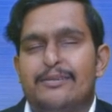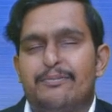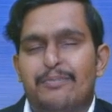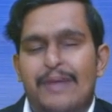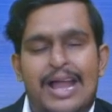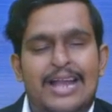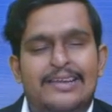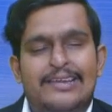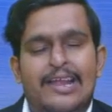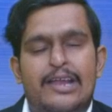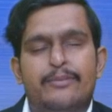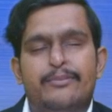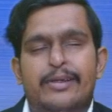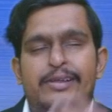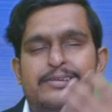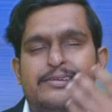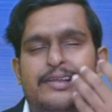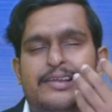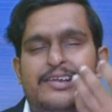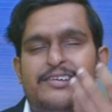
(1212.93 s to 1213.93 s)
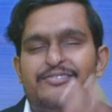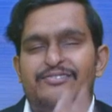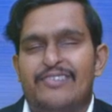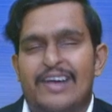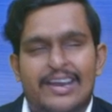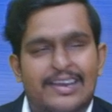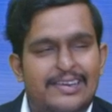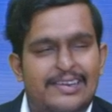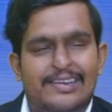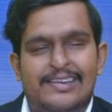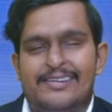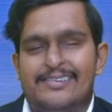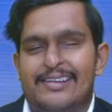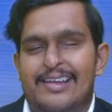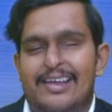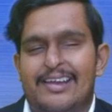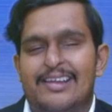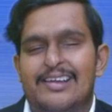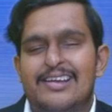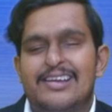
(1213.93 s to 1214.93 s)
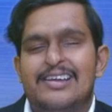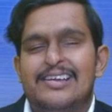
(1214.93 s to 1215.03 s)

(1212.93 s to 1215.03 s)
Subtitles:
plant and machinery, furniture,